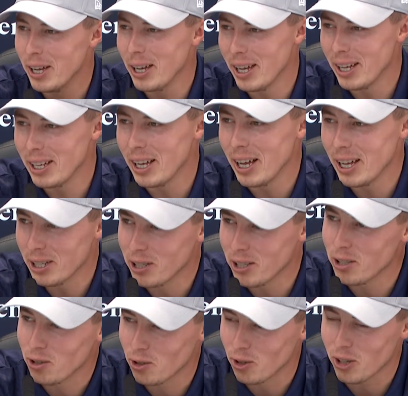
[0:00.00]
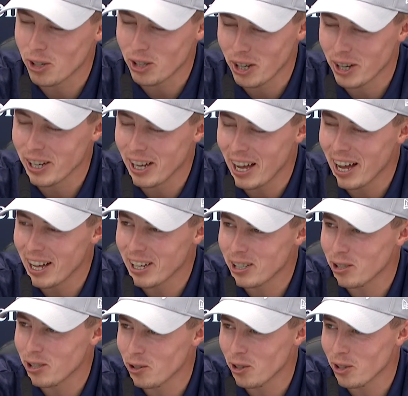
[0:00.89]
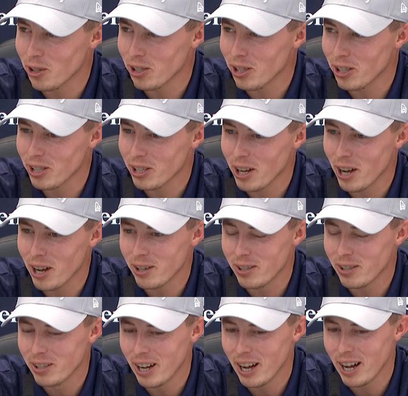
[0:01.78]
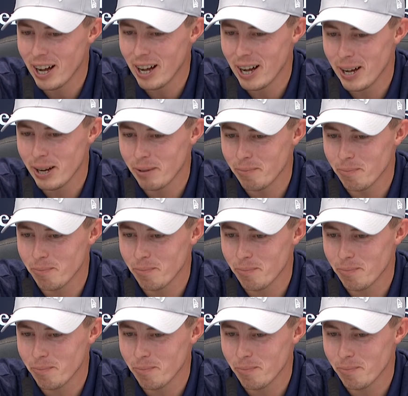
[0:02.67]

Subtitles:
it's a structure. Yeah, it's a structure. So, I